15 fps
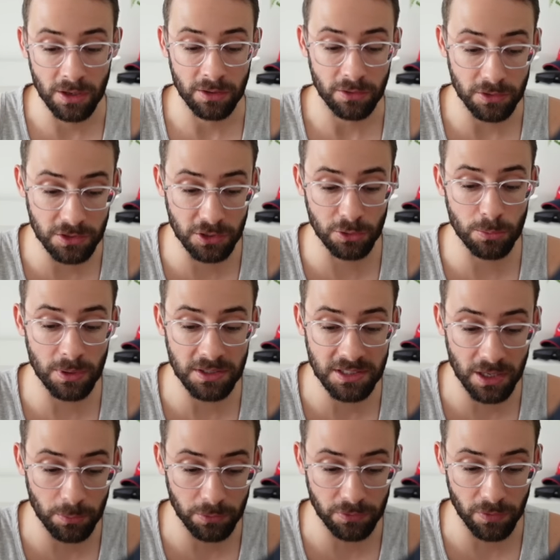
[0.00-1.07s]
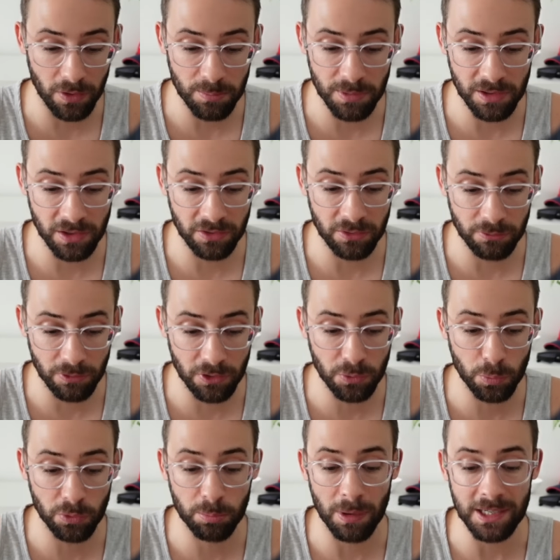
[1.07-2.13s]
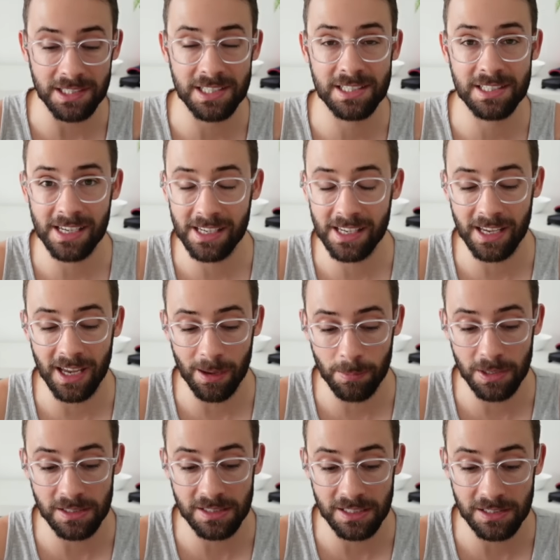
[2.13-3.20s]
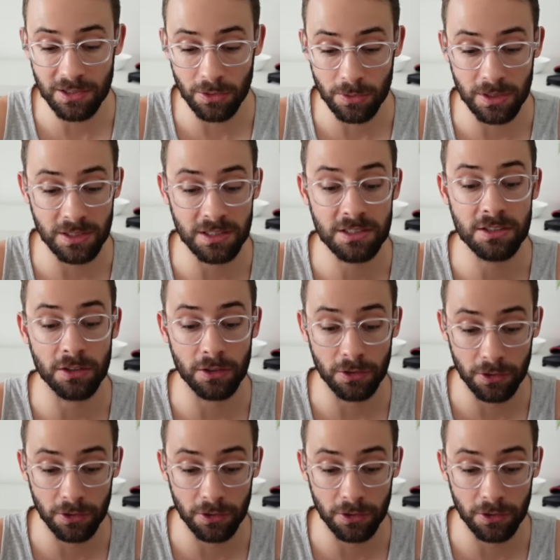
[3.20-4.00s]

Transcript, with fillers: There's two ways that I was farming this. First was by staking M N T tokens to